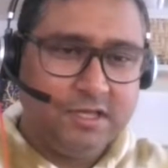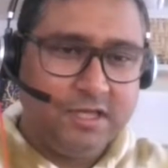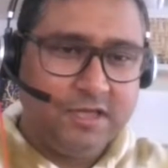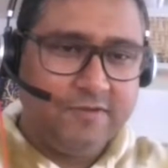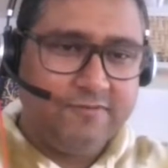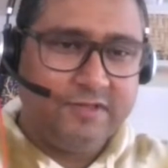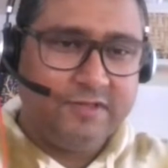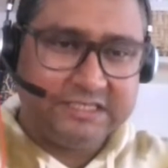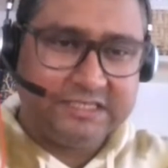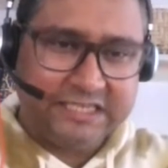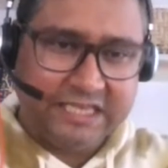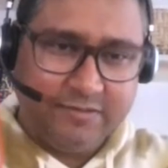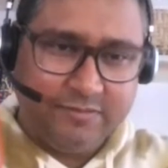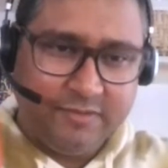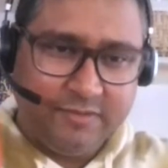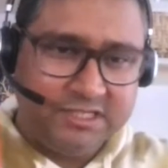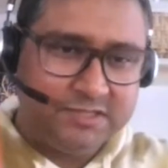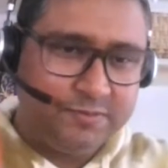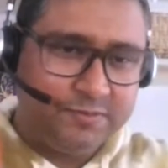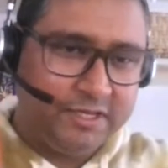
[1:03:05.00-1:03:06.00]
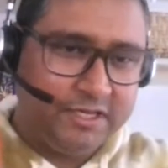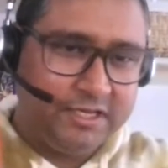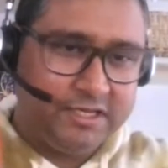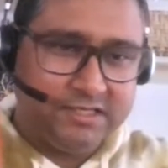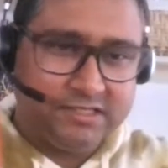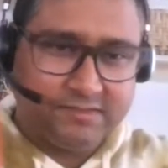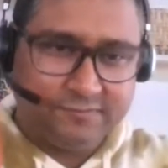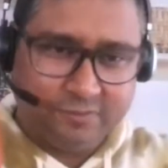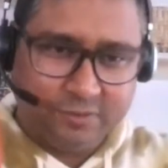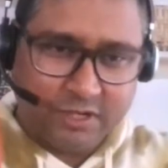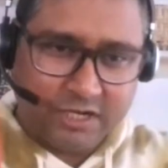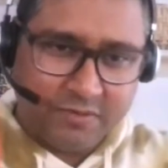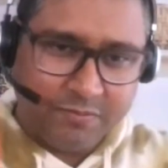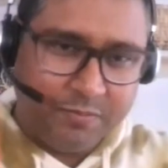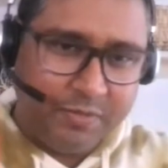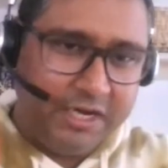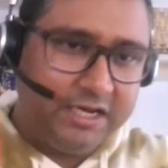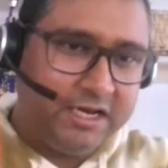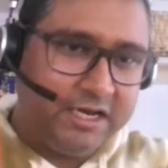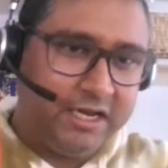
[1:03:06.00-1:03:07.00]
If the same experience, if you are
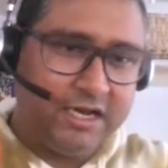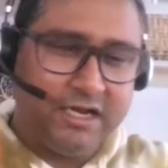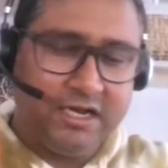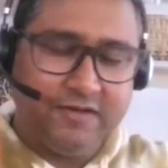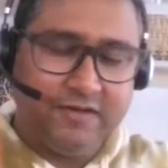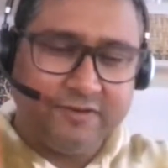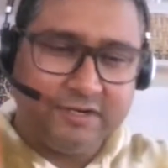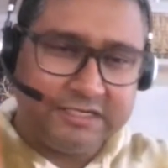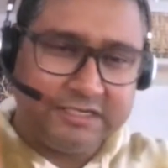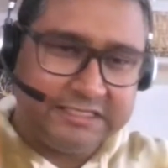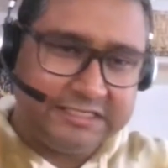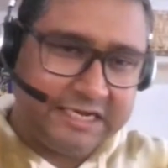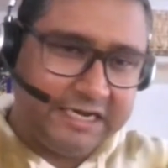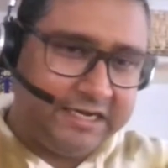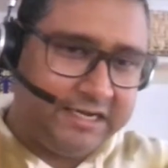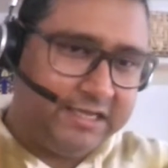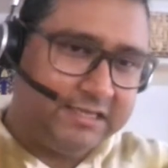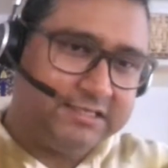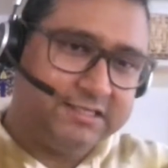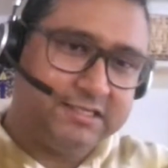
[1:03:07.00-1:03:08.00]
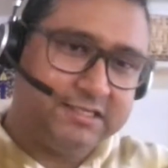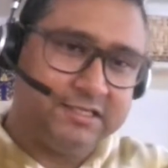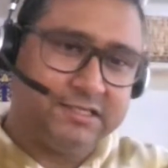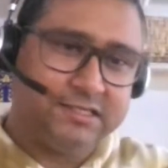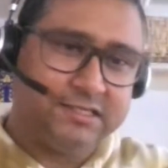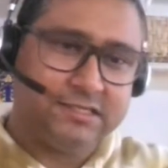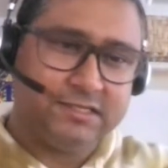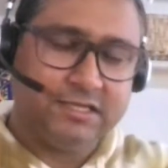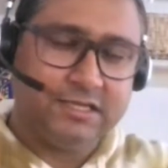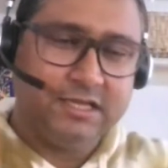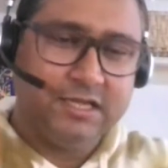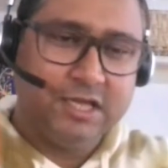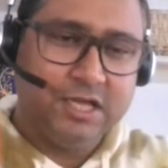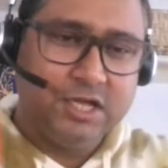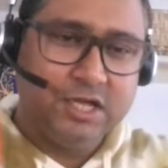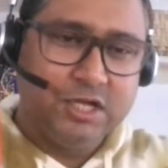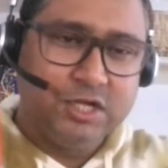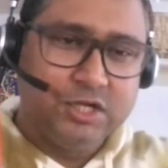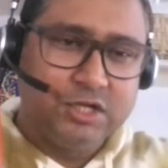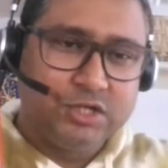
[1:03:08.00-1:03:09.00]
repeating in different sentences.
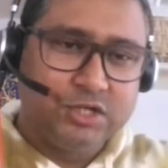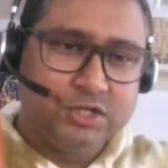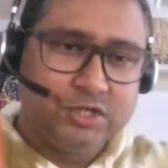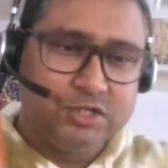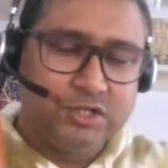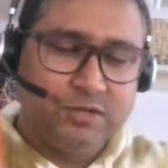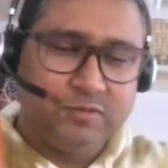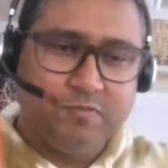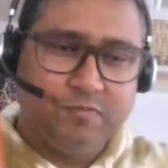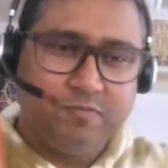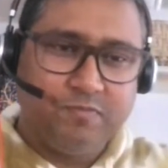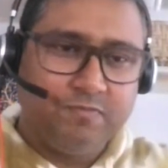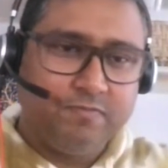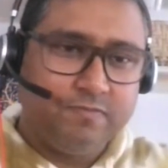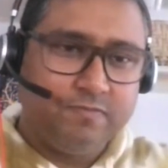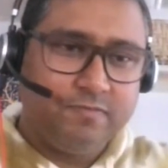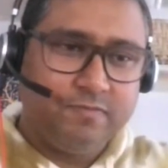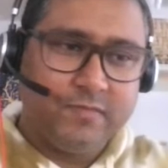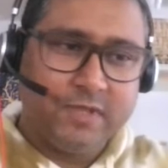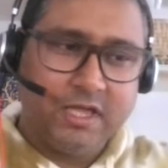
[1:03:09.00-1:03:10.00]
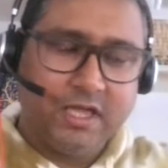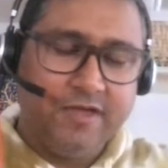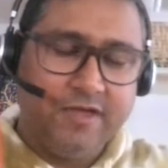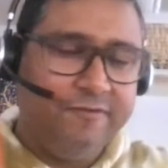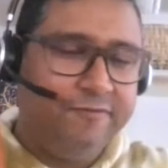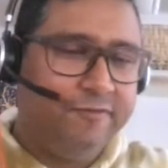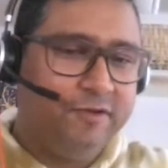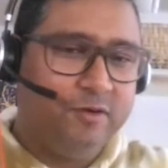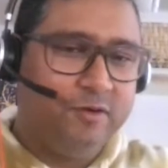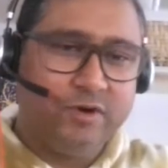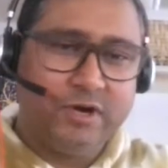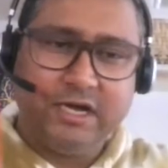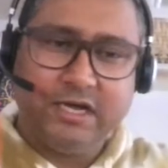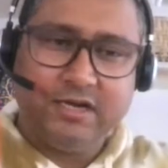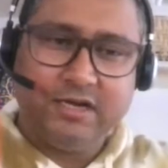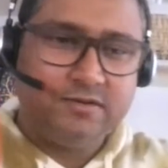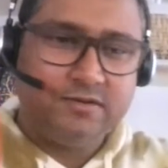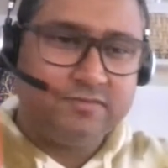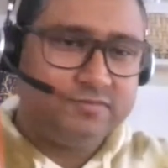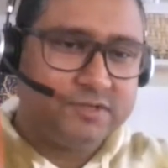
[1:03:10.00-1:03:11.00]
So if you
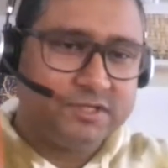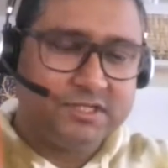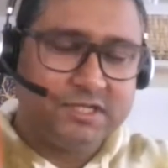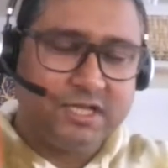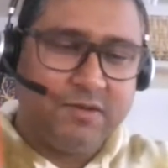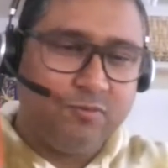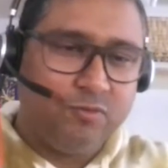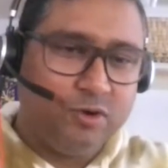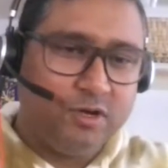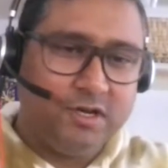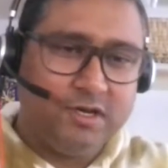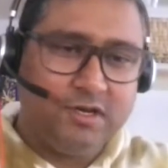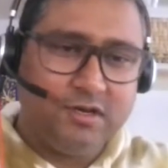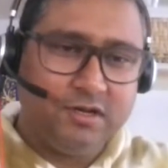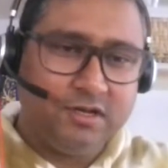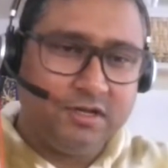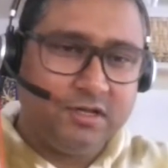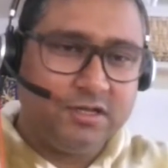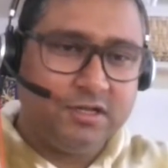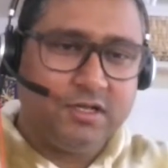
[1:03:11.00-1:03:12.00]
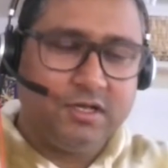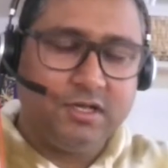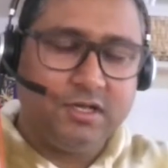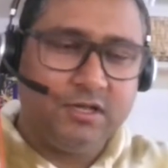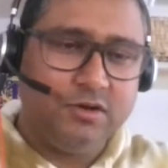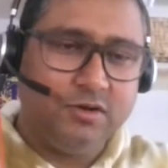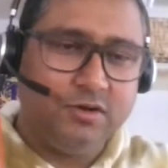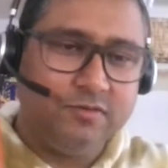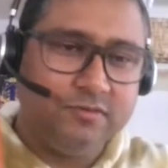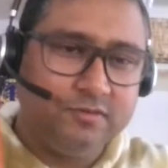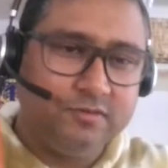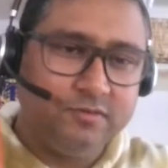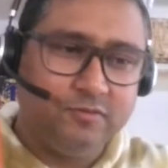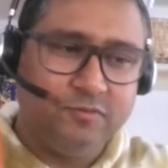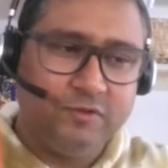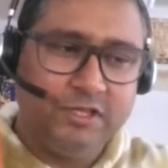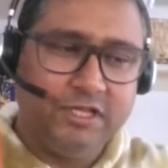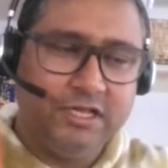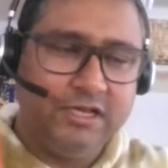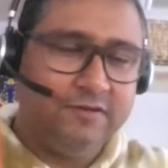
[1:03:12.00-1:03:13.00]
are someone
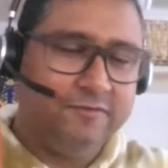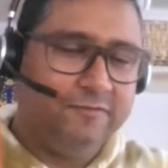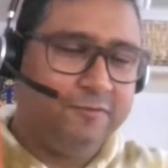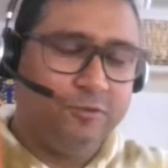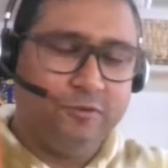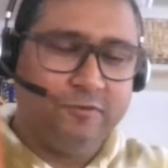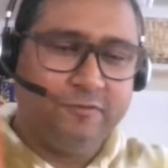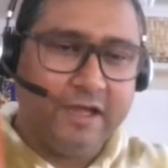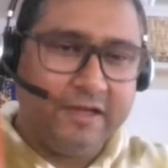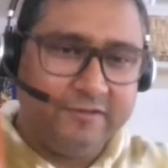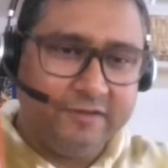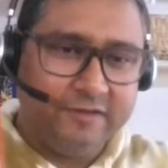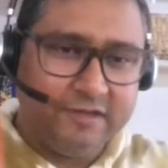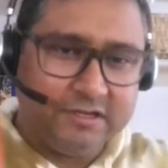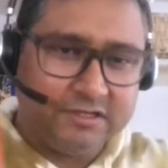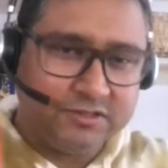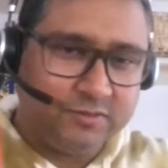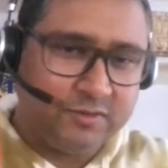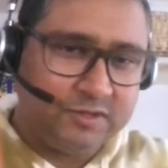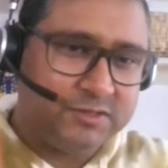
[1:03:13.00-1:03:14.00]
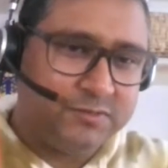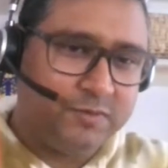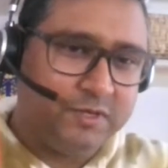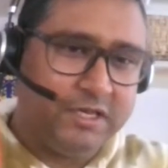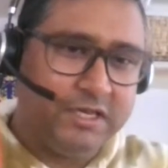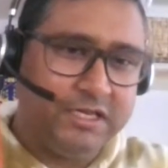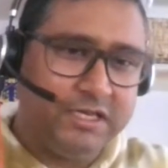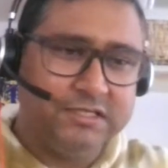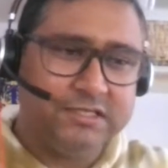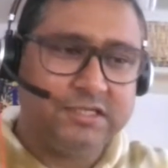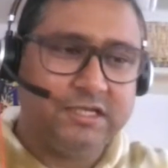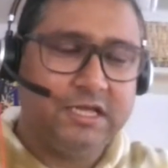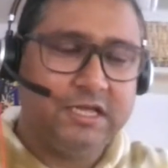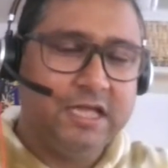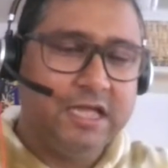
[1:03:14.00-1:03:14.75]
within 4 or 5 years of experience,